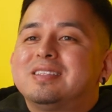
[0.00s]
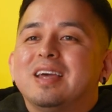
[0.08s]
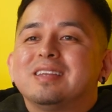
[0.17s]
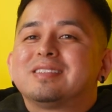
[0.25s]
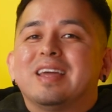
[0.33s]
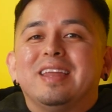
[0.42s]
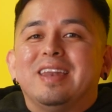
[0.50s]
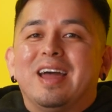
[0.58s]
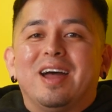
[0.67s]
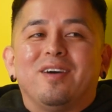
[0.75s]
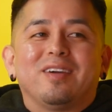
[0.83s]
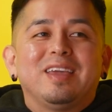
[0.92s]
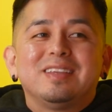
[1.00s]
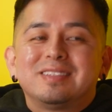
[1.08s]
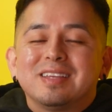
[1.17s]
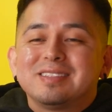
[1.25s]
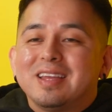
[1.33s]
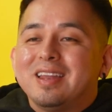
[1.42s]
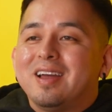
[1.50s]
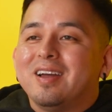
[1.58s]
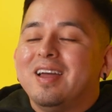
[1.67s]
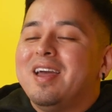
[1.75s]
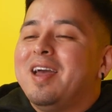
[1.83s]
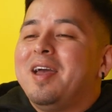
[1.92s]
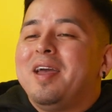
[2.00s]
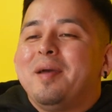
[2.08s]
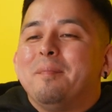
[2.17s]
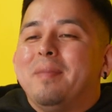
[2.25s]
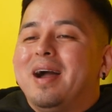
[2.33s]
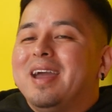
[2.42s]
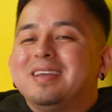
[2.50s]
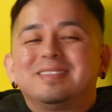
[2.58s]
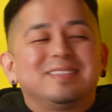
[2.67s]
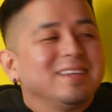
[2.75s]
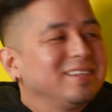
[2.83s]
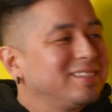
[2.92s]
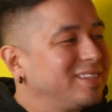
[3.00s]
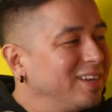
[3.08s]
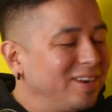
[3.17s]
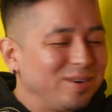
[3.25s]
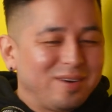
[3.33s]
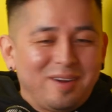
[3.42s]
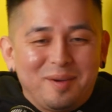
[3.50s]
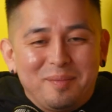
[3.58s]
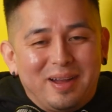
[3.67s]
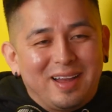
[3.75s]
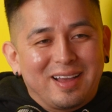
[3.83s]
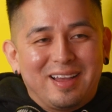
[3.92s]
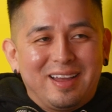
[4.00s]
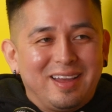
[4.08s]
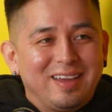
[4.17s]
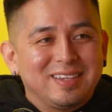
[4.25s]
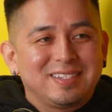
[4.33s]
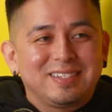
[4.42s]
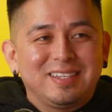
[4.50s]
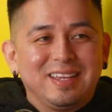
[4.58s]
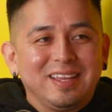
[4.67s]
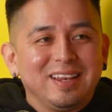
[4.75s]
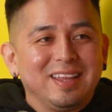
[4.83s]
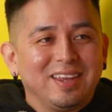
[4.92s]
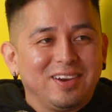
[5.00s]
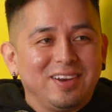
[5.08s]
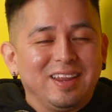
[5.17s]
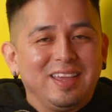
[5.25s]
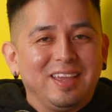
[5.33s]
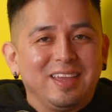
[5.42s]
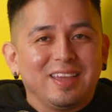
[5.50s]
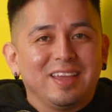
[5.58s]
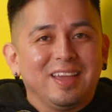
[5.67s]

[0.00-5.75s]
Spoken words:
says that now. He says that now. My sister, oh my God, she literally,